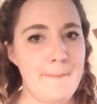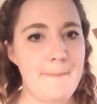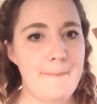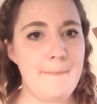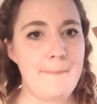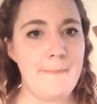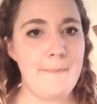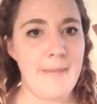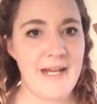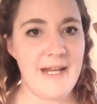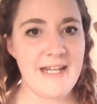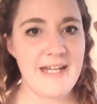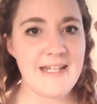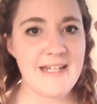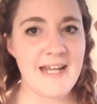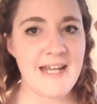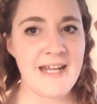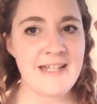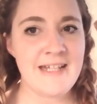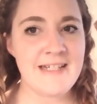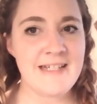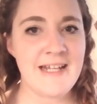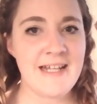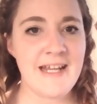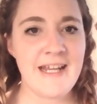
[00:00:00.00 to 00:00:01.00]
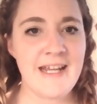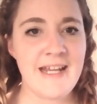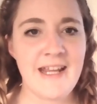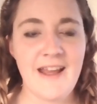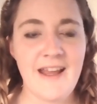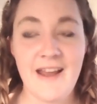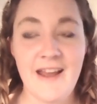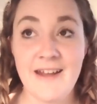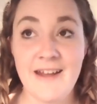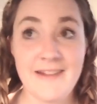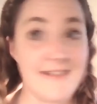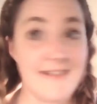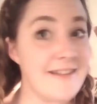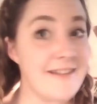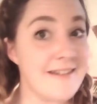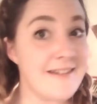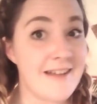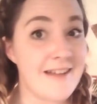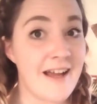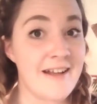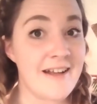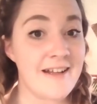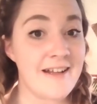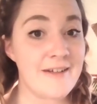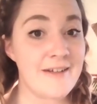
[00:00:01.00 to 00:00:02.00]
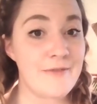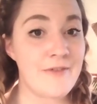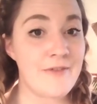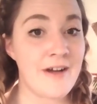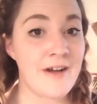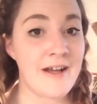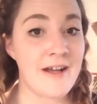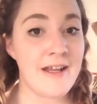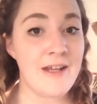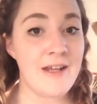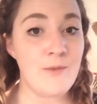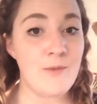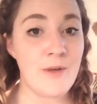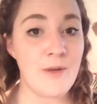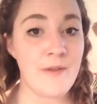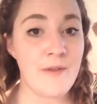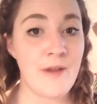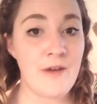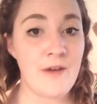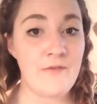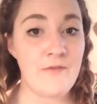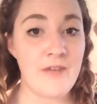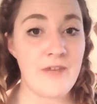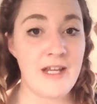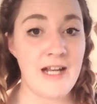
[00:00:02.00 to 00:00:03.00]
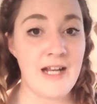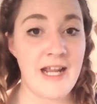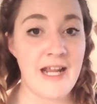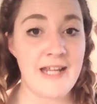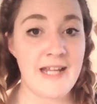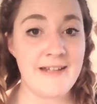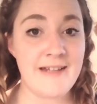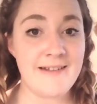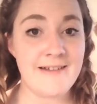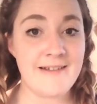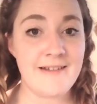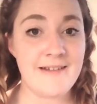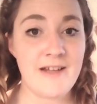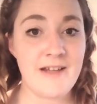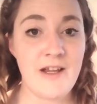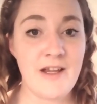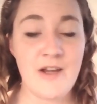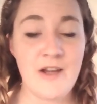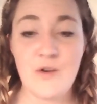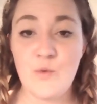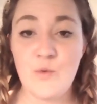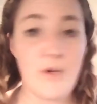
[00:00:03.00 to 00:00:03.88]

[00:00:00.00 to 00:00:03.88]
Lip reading: meditating and disidentifying with our feelings.